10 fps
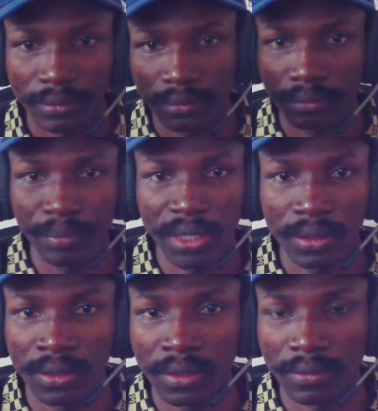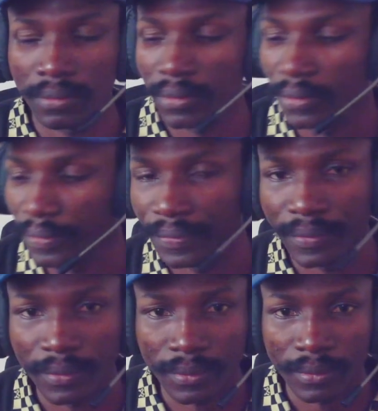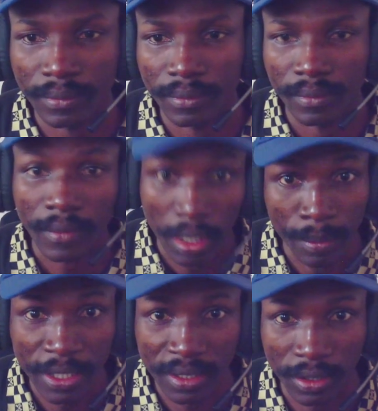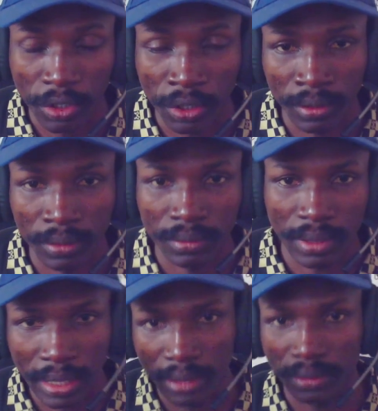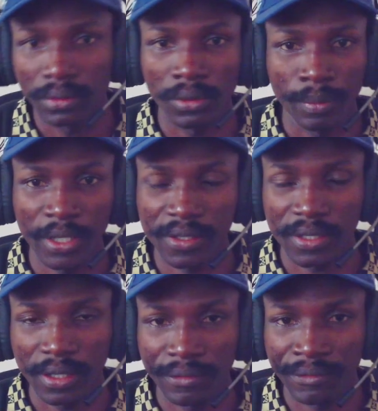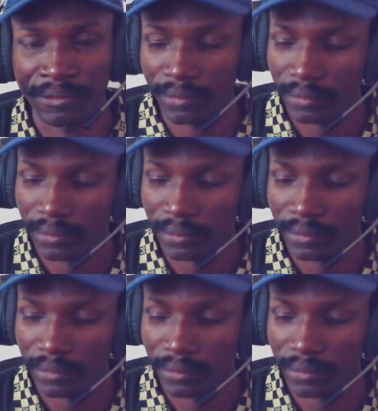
Peace. Remain secure and remain safe.